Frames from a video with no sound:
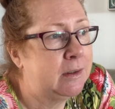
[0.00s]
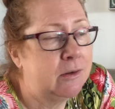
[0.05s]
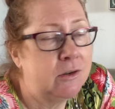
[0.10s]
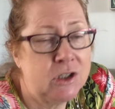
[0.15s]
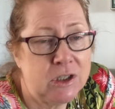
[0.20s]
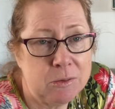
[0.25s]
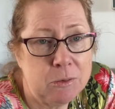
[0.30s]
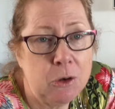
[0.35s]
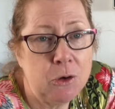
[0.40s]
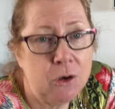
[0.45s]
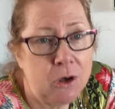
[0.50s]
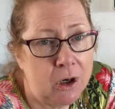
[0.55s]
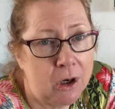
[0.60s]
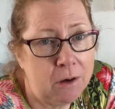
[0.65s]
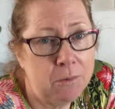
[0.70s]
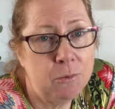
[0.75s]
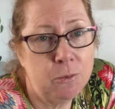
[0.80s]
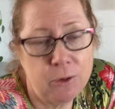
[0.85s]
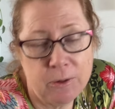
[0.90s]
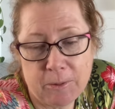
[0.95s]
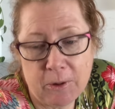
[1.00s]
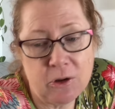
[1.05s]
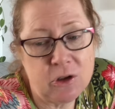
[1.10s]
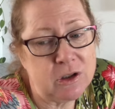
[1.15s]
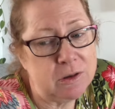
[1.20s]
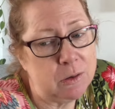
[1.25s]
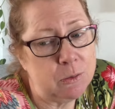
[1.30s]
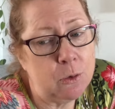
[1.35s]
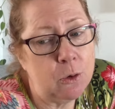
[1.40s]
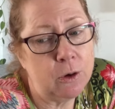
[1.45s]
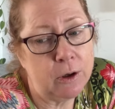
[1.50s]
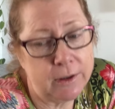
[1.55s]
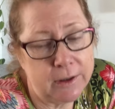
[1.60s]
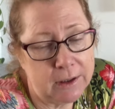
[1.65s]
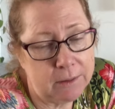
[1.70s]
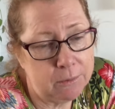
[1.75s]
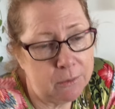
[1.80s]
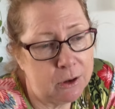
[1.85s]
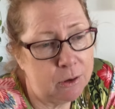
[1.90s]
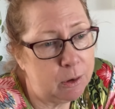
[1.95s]
Tomorrow I'm supposed to be walking
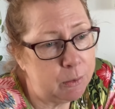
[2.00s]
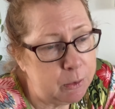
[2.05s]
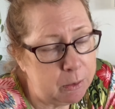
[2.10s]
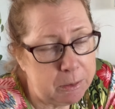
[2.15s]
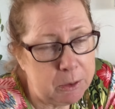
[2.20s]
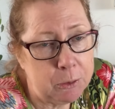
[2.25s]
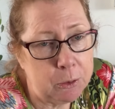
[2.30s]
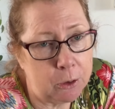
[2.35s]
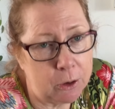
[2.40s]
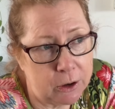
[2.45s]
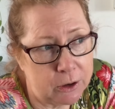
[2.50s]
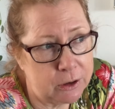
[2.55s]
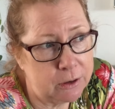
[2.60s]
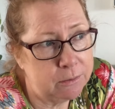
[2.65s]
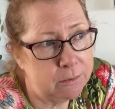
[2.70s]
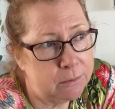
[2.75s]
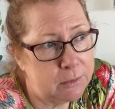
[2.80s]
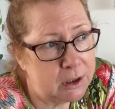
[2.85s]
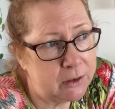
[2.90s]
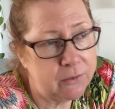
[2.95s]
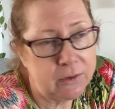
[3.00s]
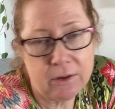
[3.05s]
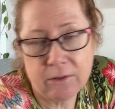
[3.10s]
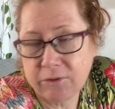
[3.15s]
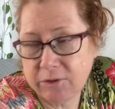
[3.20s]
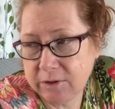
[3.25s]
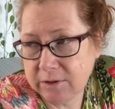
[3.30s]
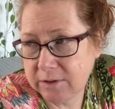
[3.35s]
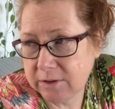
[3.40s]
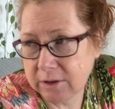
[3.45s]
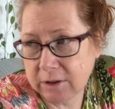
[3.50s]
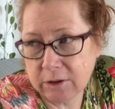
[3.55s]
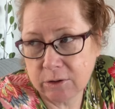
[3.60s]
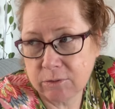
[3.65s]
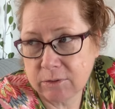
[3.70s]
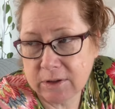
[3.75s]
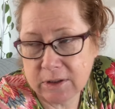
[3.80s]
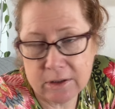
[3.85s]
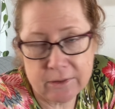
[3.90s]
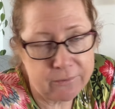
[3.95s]
them. Oh, I will be walking them, even if it's just a
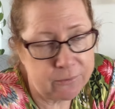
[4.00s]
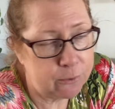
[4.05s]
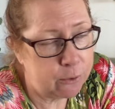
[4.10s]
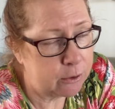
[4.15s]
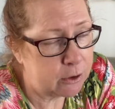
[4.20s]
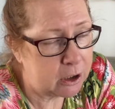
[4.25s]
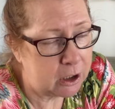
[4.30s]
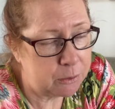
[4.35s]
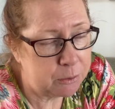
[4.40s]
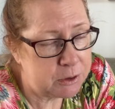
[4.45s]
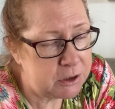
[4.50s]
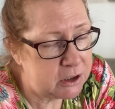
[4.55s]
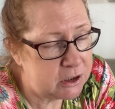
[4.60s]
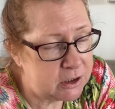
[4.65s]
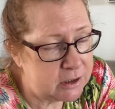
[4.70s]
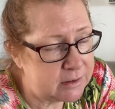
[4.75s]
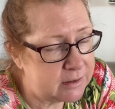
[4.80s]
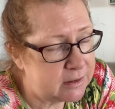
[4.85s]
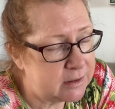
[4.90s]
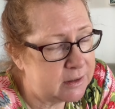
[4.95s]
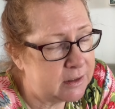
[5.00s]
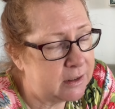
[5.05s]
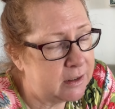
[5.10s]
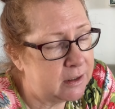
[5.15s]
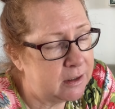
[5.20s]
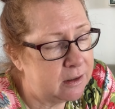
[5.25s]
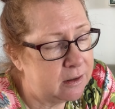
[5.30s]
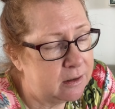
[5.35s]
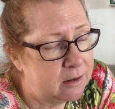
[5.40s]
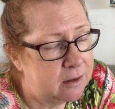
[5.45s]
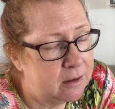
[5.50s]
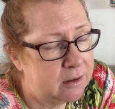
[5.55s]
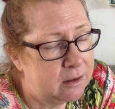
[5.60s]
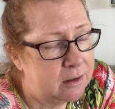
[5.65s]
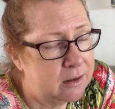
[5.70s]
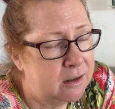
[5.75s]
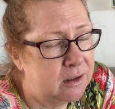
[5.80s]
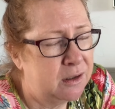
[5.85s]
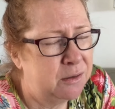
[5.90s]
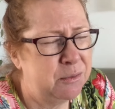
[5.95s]
little sniff walk like we did yesterday.
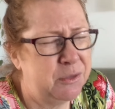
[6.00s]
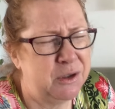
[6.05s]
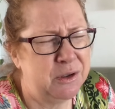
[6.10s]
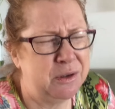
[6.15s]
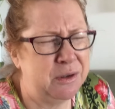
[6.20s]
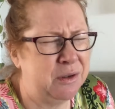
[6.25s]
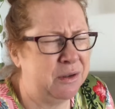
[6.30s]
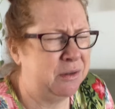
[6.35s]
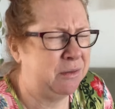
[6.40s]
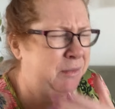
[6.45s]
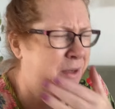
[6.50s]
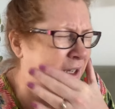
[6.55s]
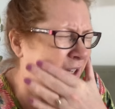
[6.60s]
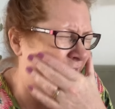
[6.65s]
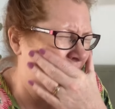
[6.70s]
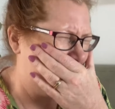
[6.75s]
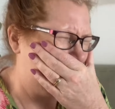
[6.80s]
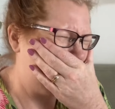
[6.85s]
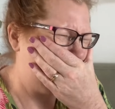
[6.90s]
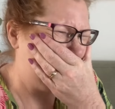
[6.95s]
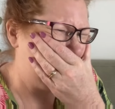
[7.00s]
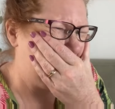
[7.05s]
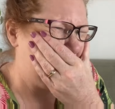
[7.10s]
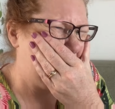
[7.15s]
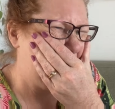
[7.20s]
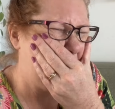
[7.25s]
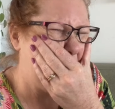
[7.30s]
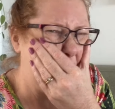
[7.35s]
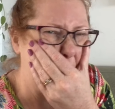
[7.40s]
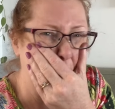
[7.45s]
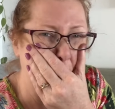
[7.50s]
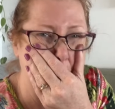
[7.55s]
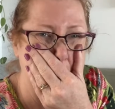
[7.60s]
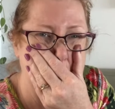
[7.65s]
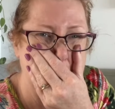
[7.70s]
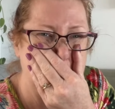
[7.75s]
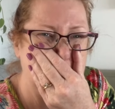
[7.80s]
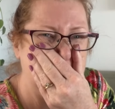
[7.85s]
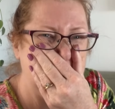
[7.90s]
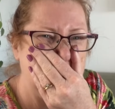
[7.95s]
But oh man, mm,
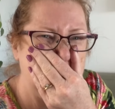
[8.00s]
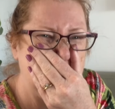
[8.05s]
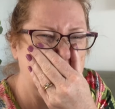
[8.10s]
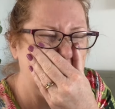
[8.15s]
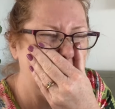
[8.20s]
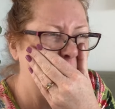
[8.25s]
not